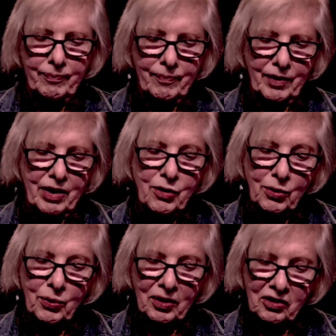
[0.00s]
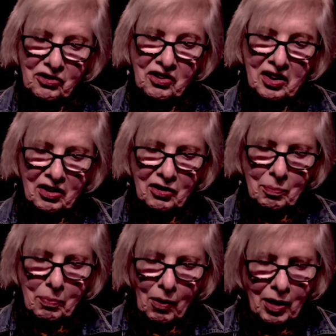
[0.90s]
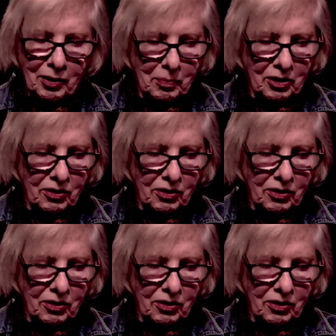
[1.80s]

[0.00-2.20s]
New York City Department